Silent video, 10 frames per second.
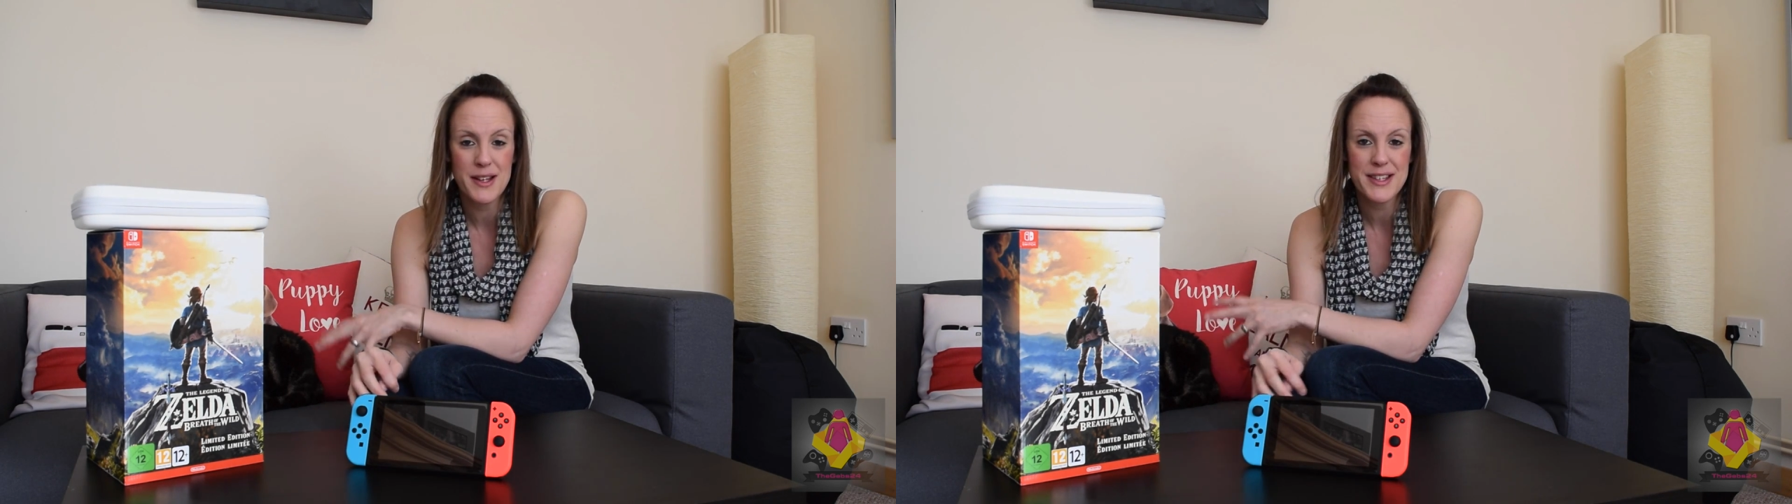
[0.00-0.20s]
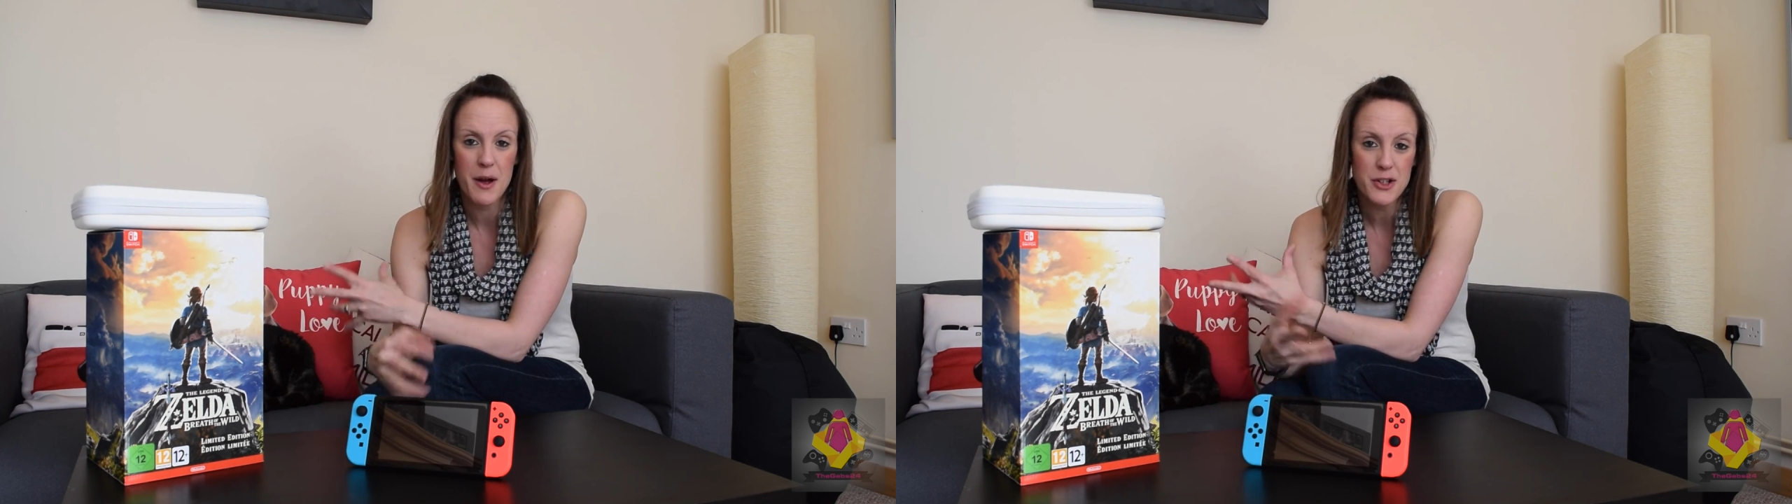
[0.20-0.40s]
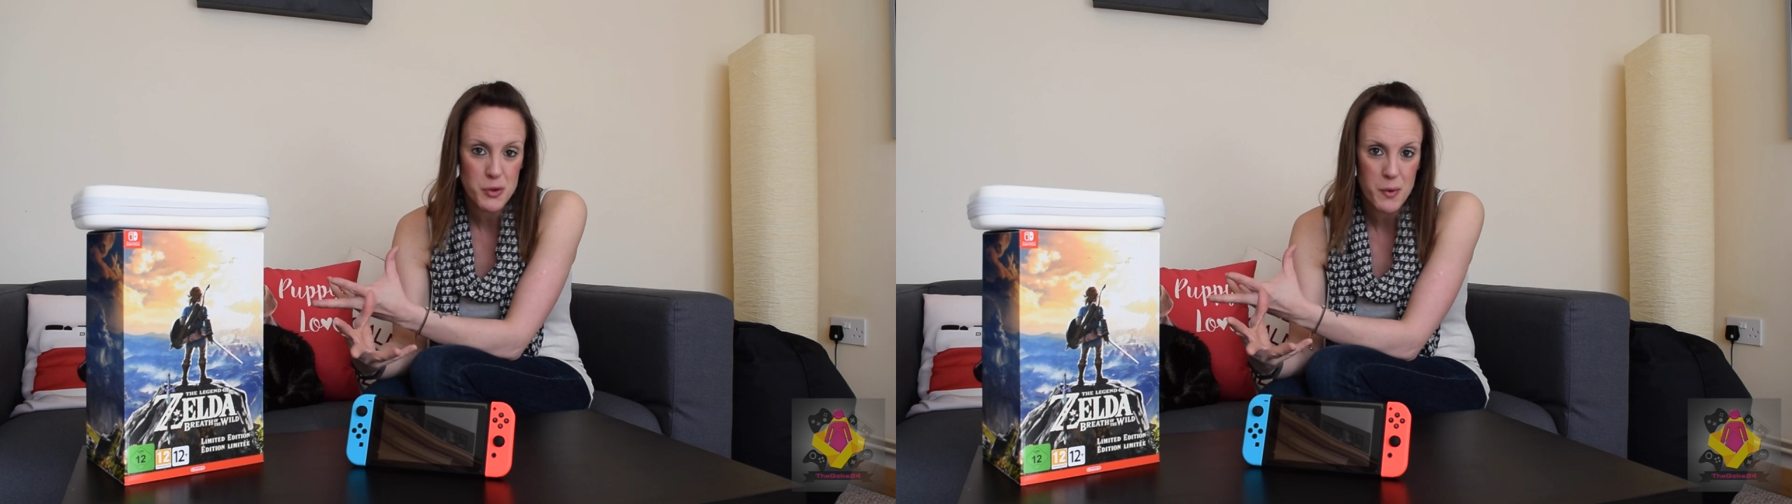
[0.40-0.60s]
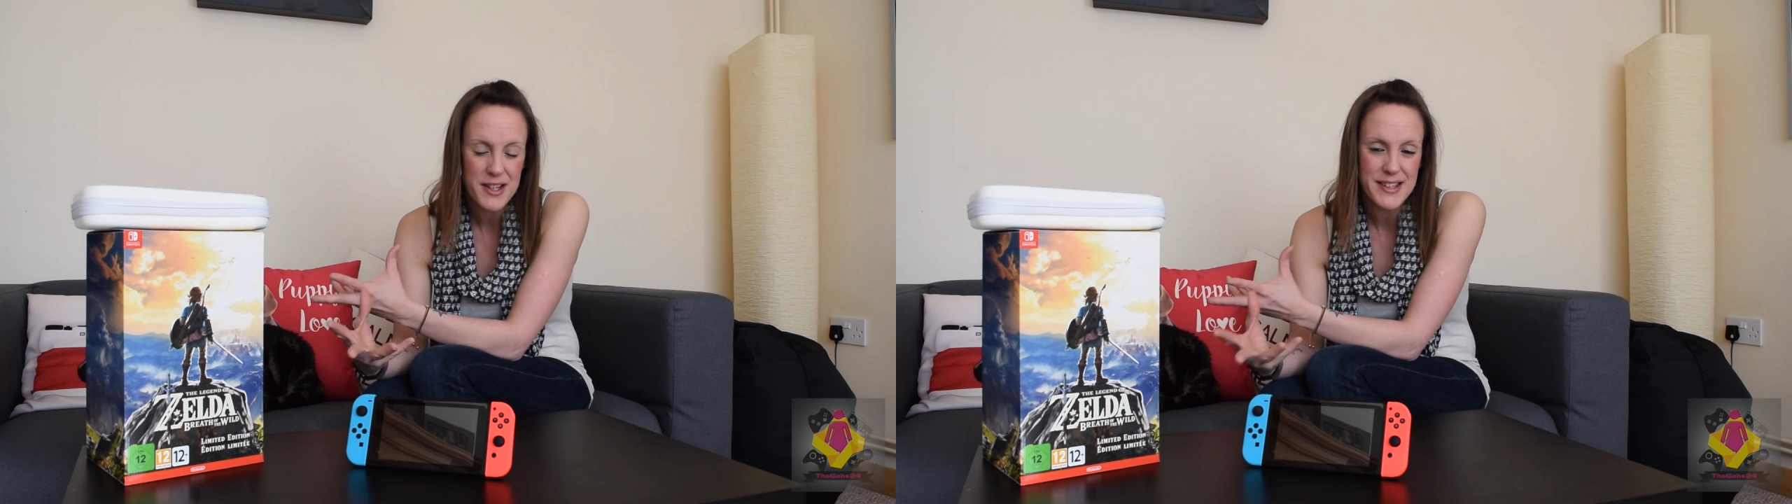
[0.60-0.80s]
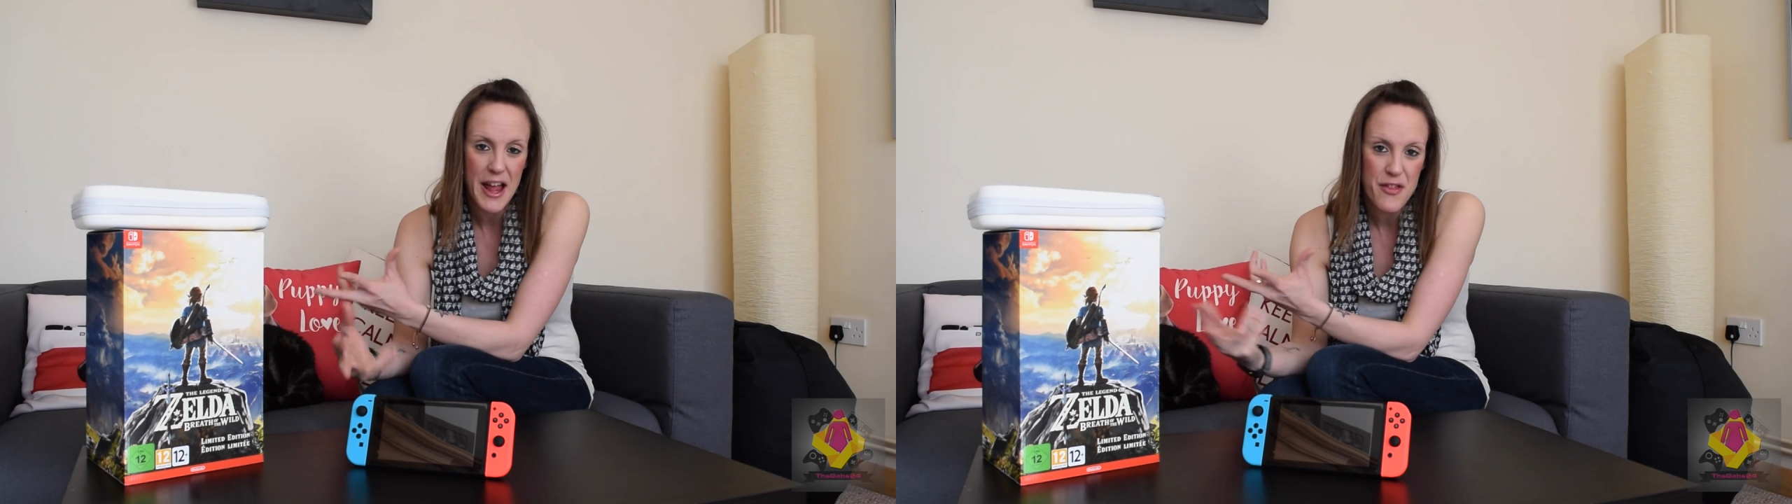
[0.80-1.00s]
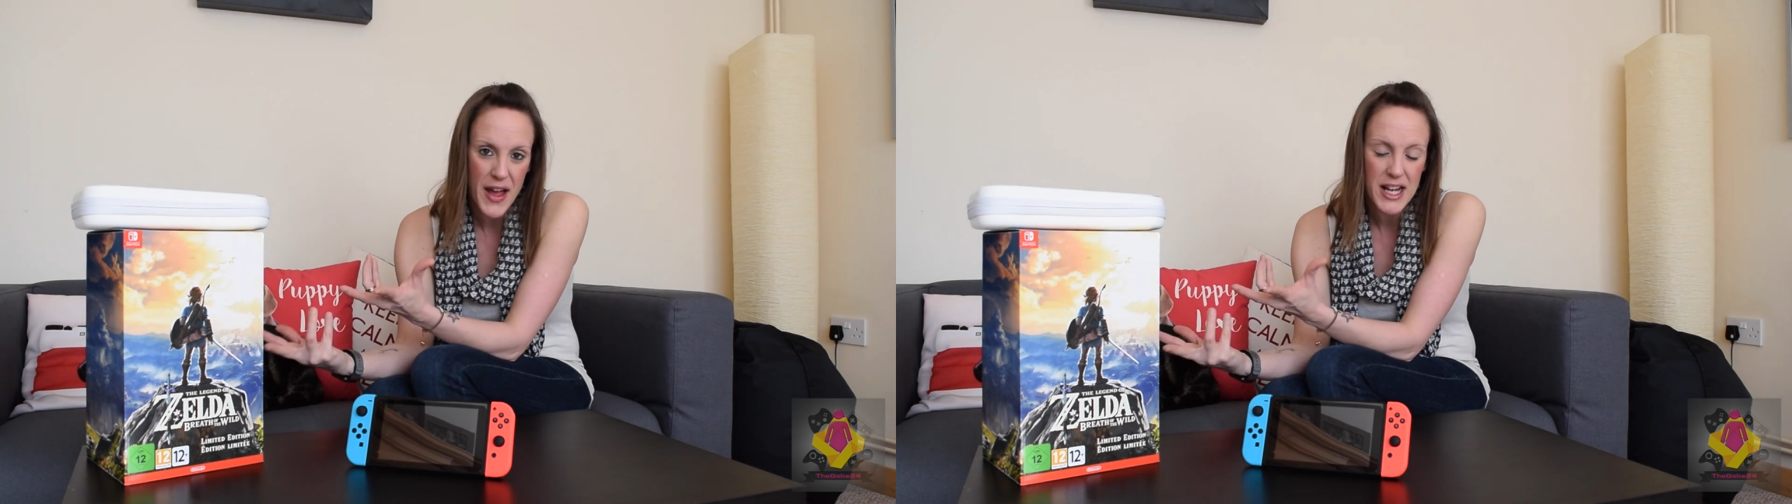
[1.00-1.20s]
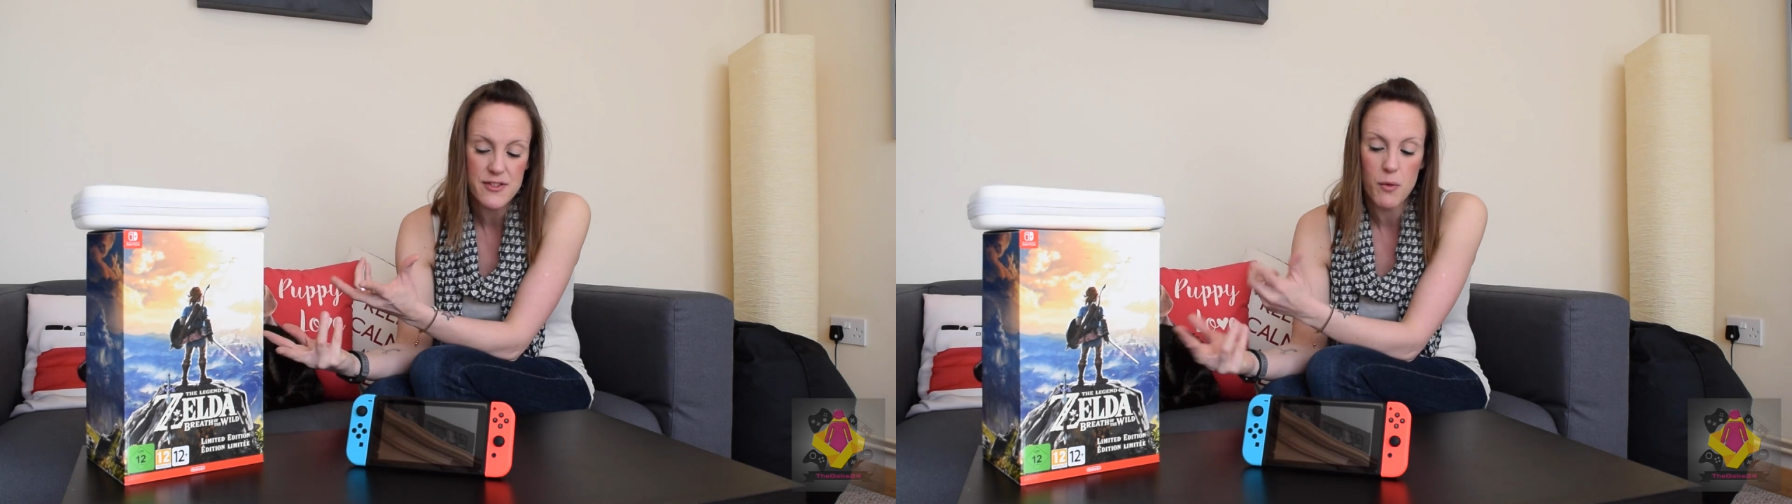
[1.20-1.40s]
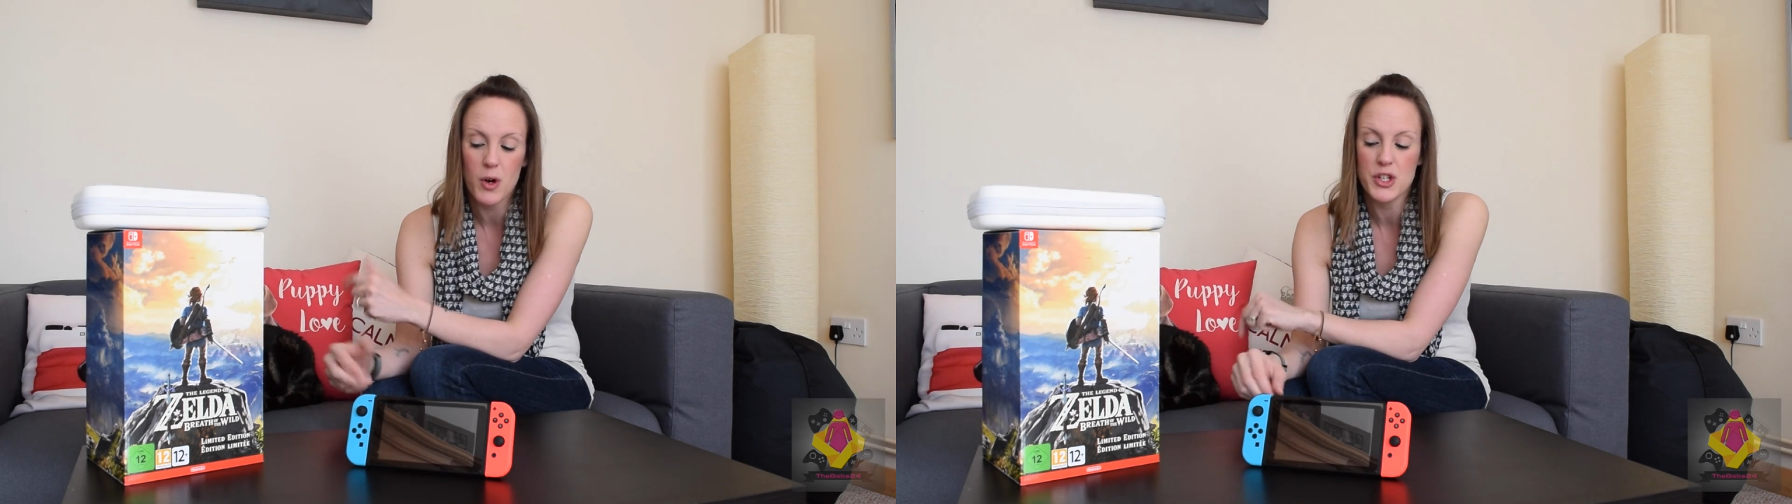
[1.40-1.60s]
So I just want to say thanks
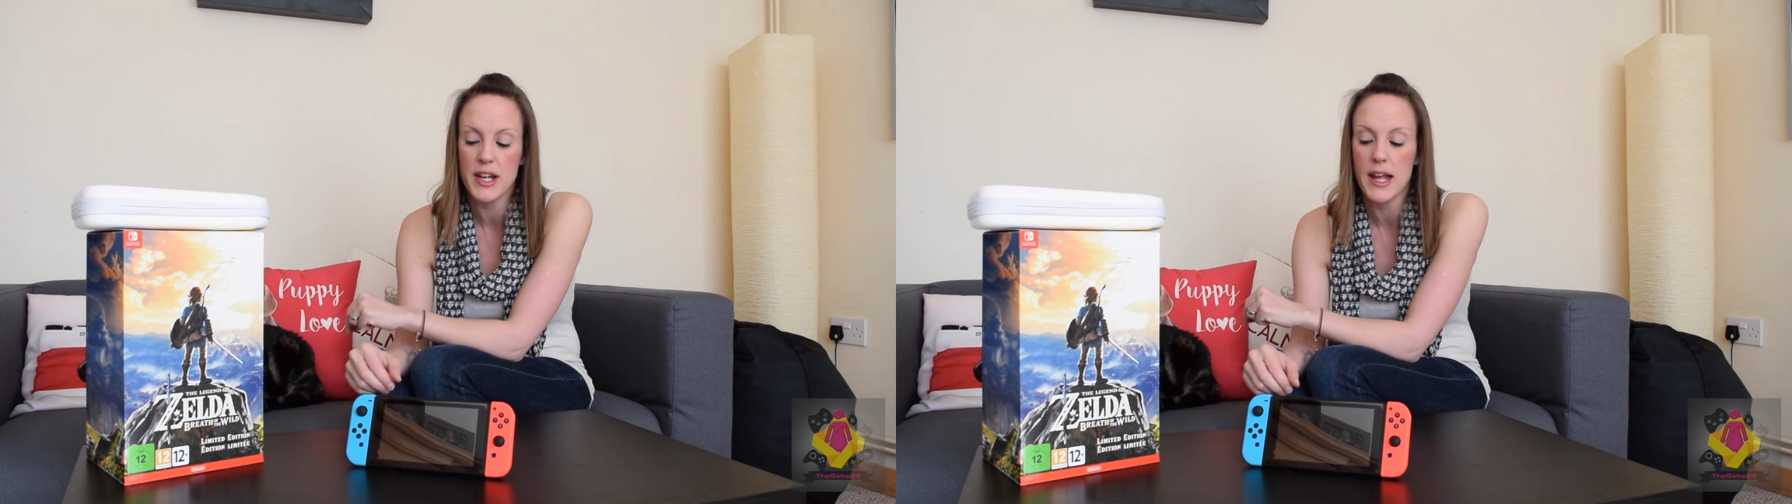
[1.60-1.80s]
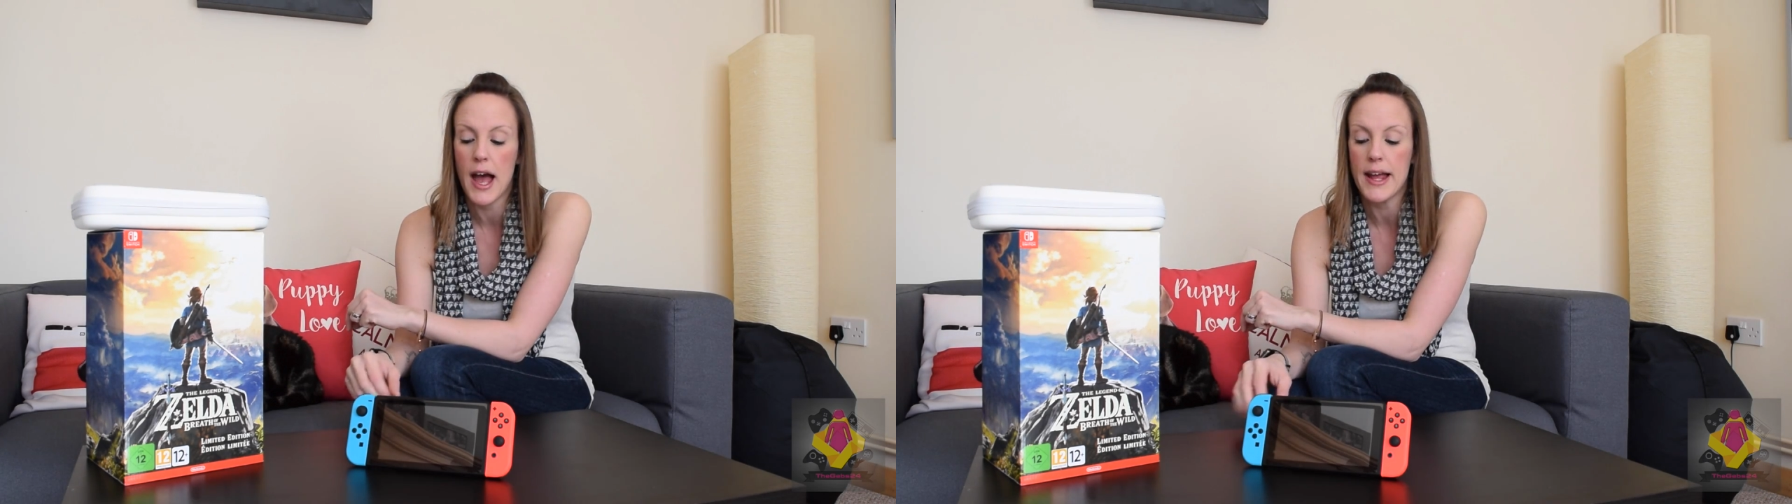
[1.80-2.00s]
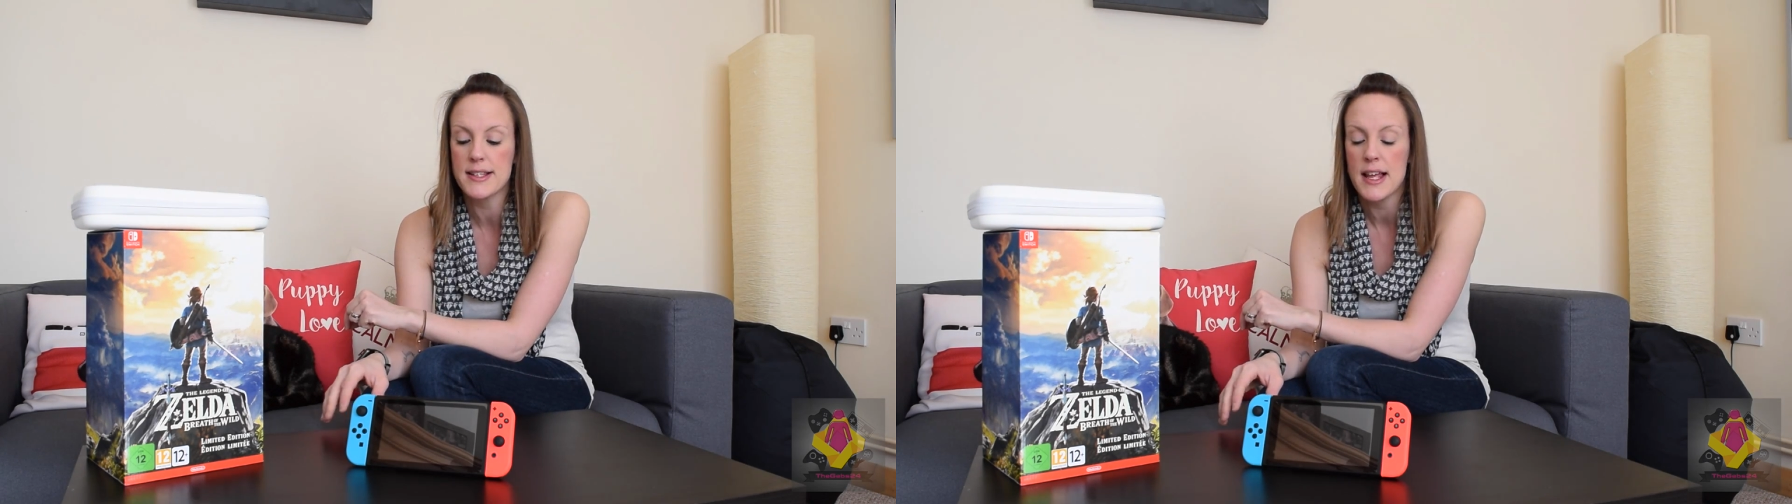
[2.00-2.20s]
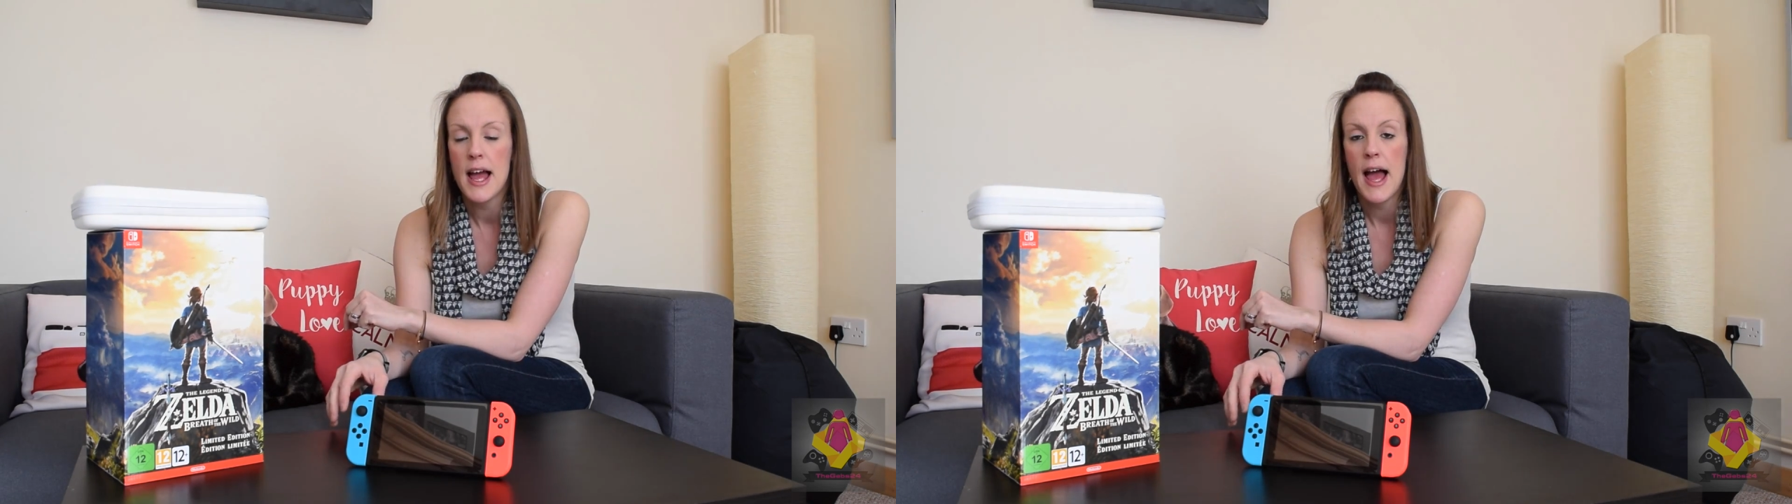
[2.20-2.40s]
for watching, guys.